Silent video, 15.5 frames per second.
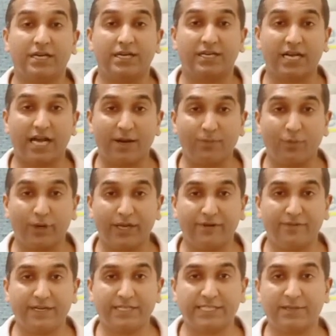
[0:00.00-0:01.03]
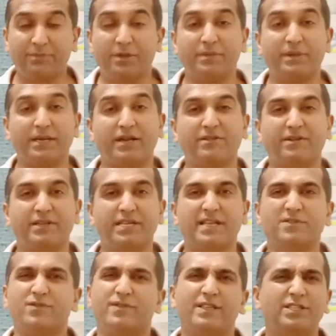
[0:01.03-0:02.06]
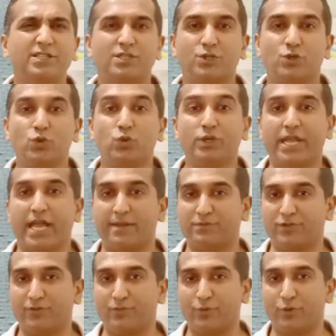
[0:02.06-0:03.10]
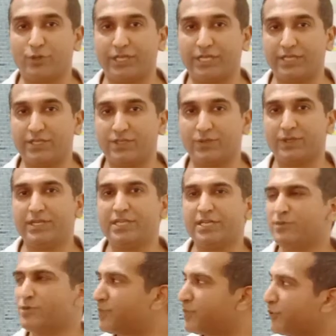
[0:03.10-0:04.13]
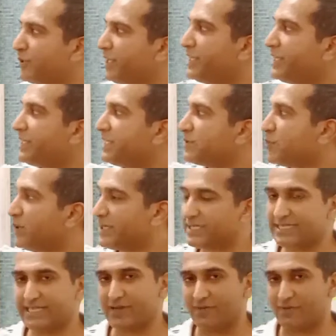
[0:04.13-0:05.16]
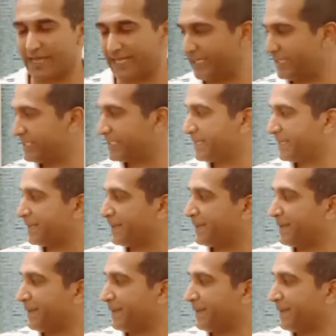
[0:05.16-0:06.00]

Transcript: carbohydrates and maybe 100 grams of rice, just 2 grams of protein. So in terms of protein, it is worse than rice.